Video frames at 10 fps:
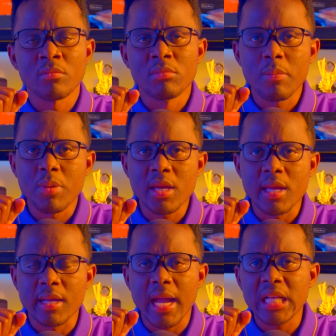Maybe
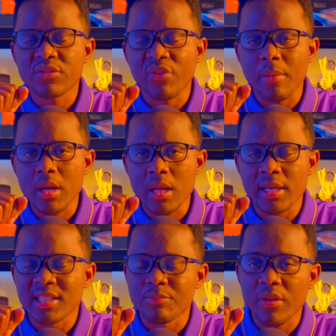the guy's family
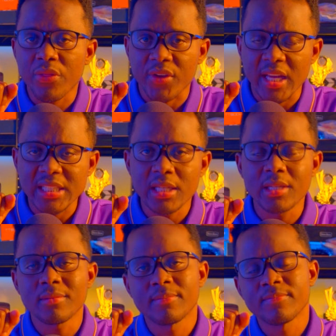is being
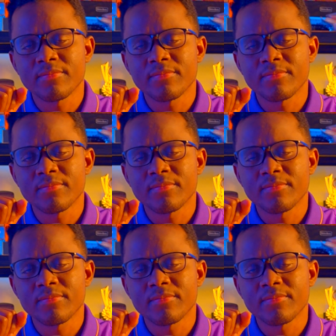threatened